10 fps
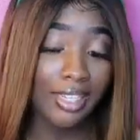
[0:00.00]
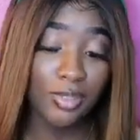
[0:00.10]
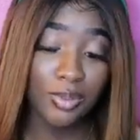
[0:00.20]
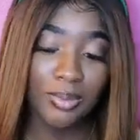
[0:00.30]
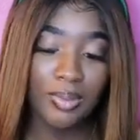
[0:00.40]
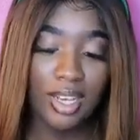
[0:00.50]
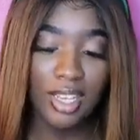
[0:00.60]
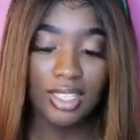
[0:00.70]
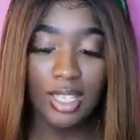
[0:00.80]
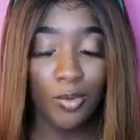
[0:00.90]
I didn't
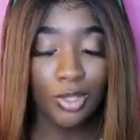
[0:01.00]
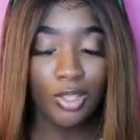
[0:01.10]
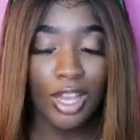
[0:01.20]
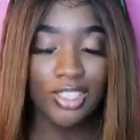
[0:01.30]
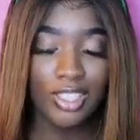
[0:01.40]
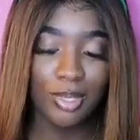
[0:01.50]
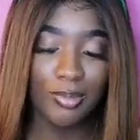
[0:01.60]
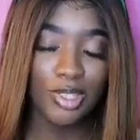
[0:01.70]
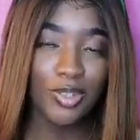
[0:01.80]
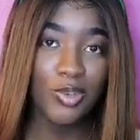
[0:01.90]
respond. He said, what's your address? I'm
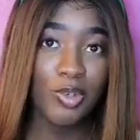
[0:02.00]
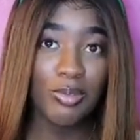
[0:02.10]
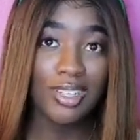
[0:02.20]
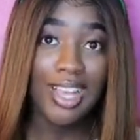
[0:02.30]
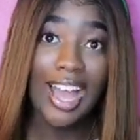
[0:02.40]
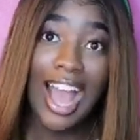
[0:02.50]
going to send you Uber.